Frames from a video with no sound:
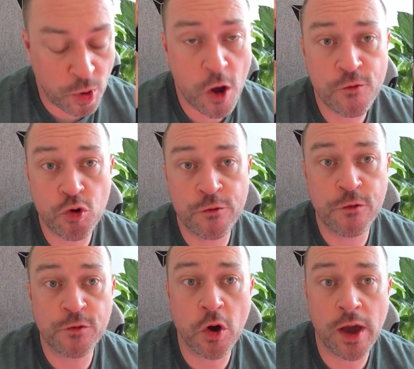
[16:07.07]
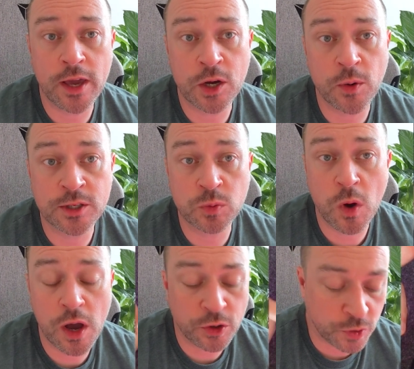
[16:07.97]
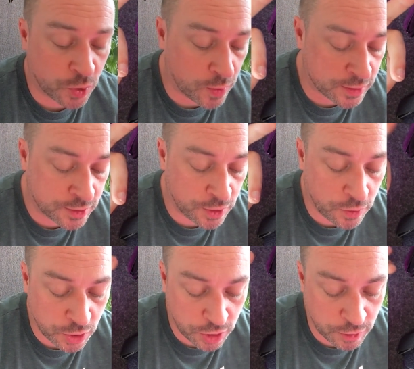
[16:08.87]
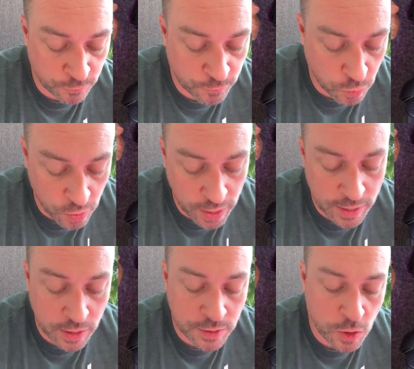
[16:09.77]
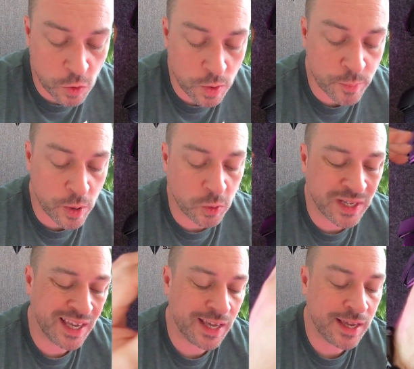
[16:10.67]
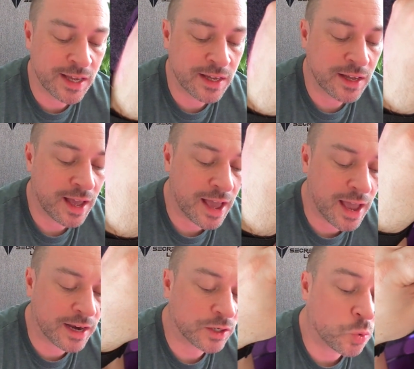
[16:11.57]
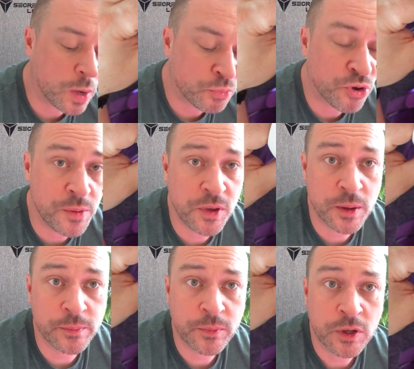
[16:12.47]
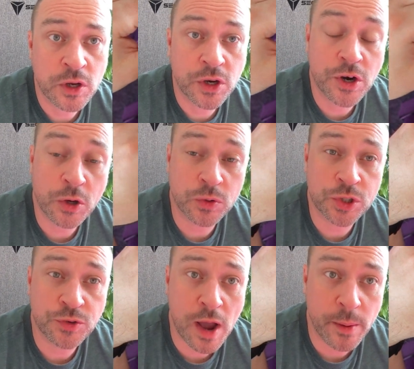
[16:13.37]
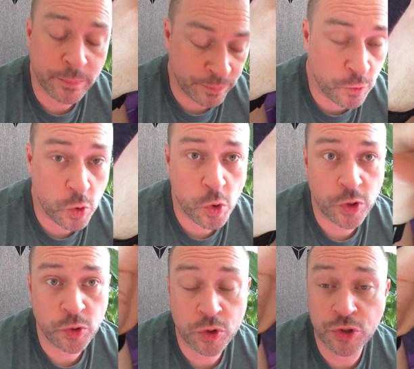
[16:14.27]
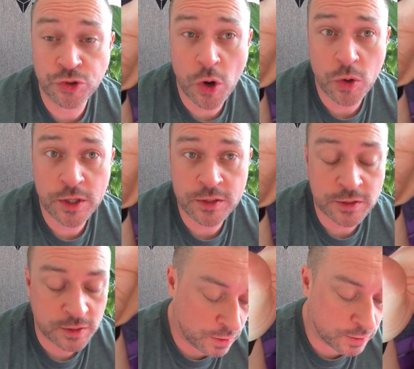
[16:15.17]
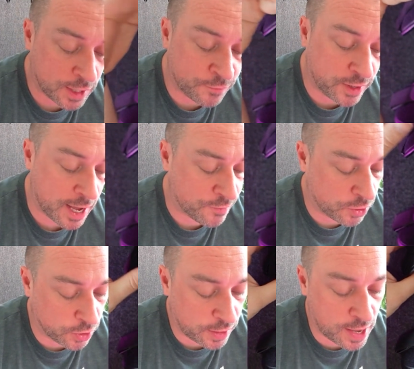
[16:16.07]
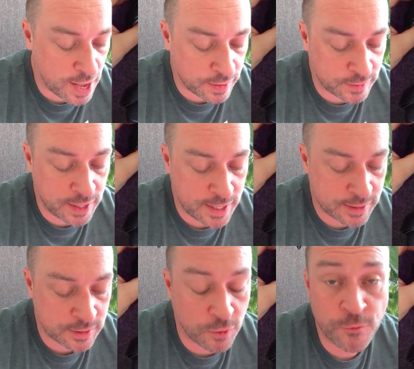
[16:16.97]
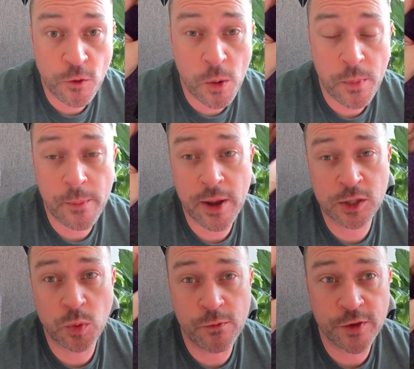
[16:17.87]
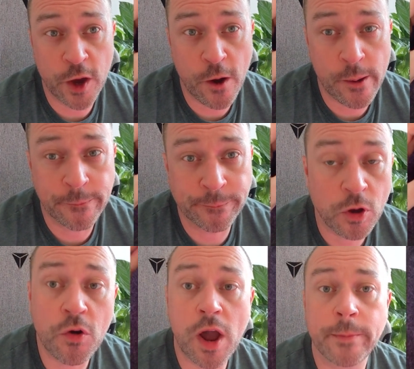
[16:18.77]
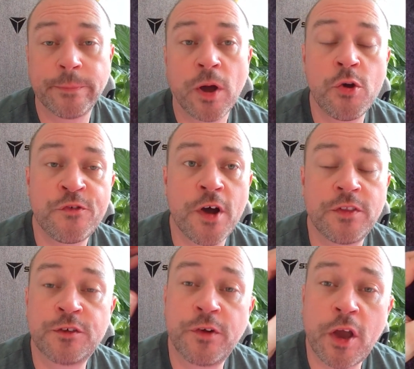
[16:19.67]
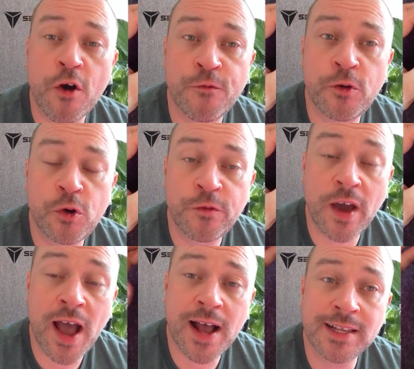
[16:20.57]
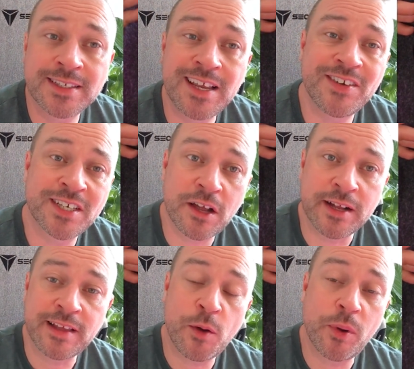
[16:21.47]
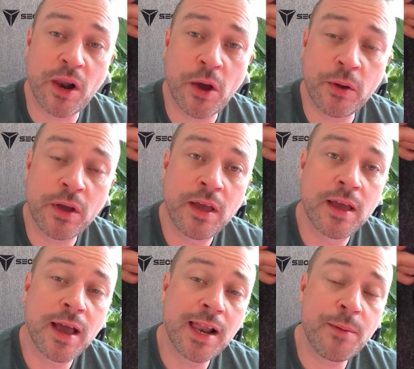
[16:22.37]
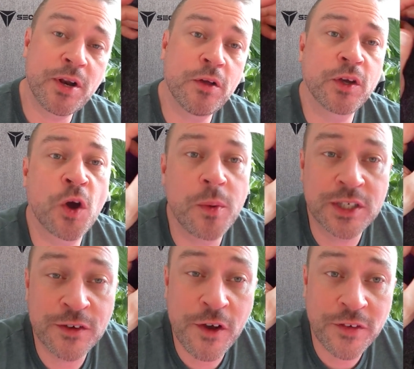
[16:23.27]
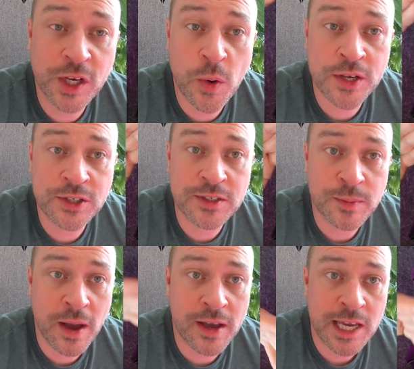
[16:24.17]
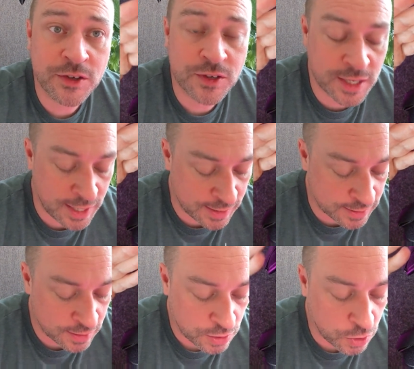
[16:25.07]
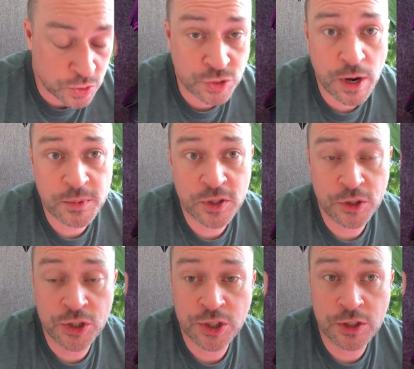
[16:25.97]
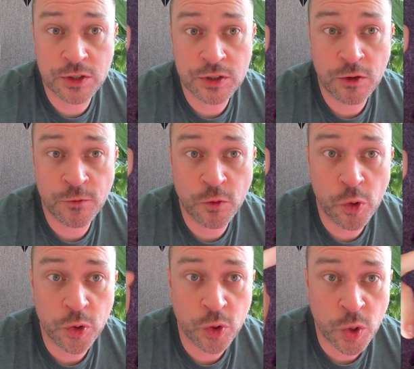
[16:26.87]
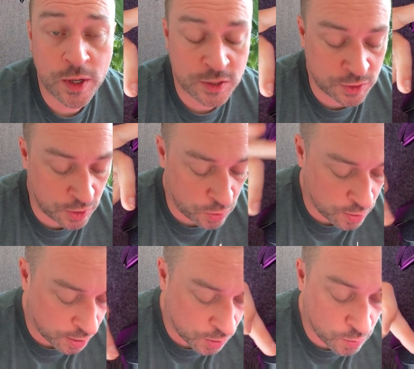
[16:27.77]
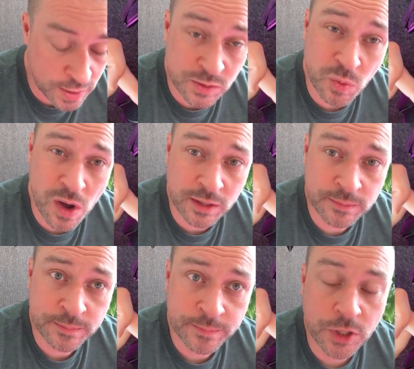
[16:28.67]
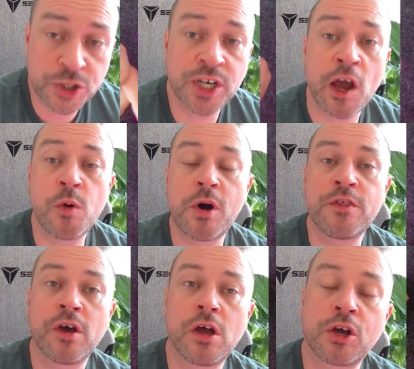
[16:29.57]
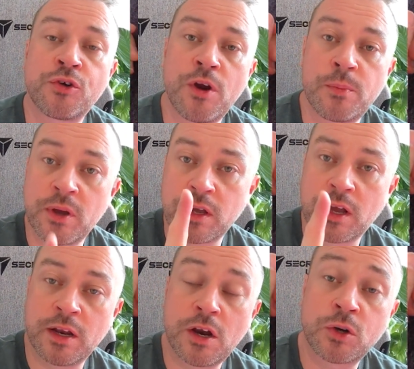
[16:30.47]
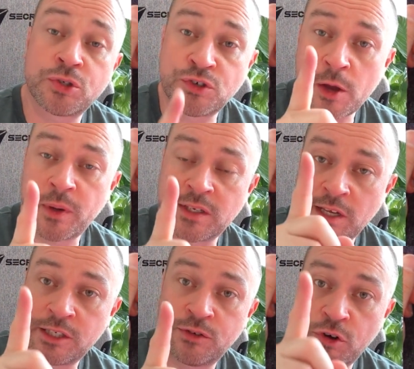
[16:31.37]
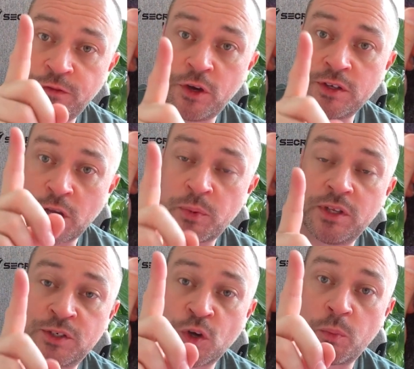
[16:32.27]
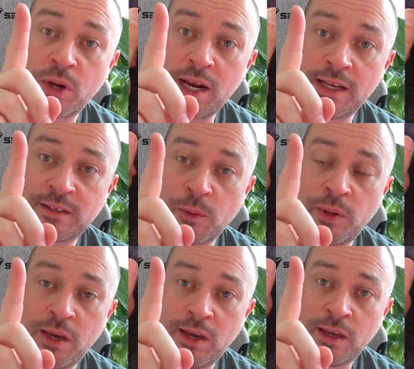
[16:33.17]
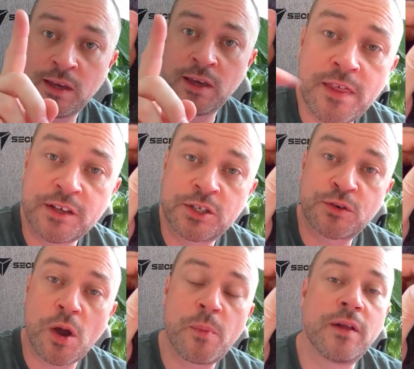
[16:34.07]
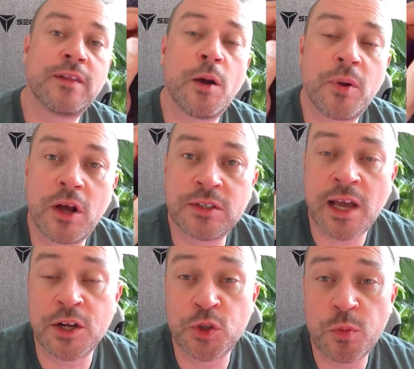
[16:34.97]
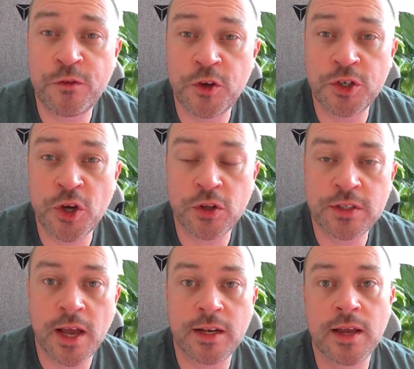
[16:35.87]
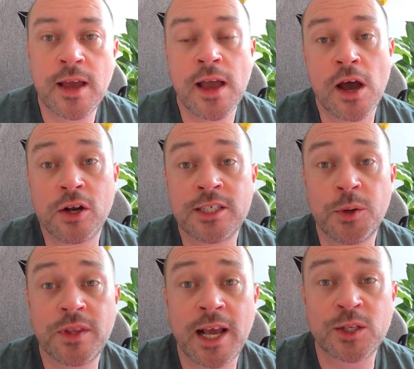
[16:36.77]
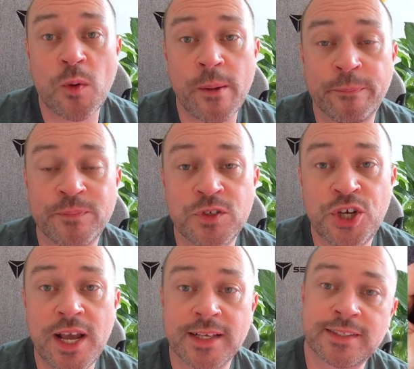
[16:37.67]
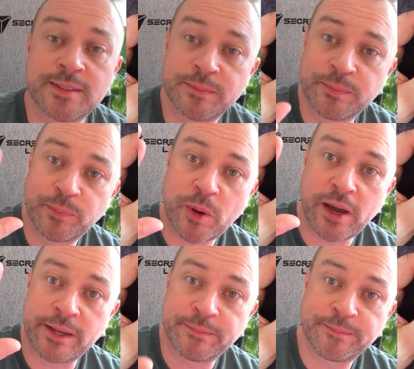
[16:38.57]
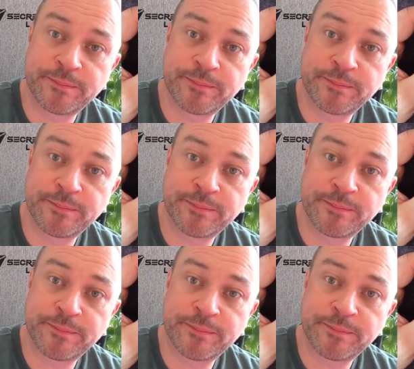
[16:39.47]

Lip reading: But overall, if you've got a Quest 1 or a Quest 2 and you're looking for a no bulky and quite premium knuckle strap for your controllers, then I'll definitely have a look at these from BeswinVR. All right, I hope you found this video helpful. If it has, leave us a like down below and let me know in the comments if you have any questions about either of these knuckle strap solutions for your Quest 2 and Quest 1. You can check out my other grip and knuckle strap accessory reviews up in this top playlist up here. Hit that subscribe button down below to catch all my future content. And I'll see you on the next one. Cheers. Bye.